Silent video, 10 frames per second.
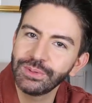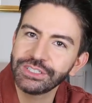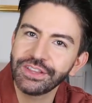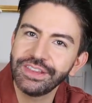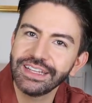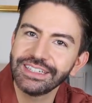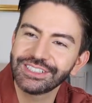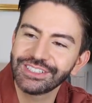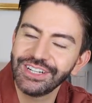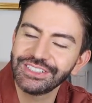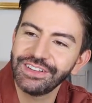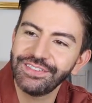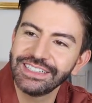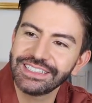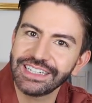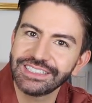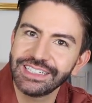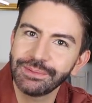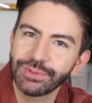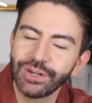which I think is such a
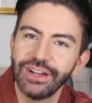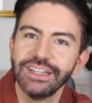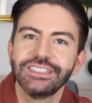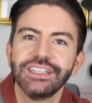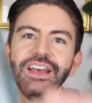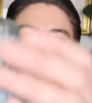fantastic price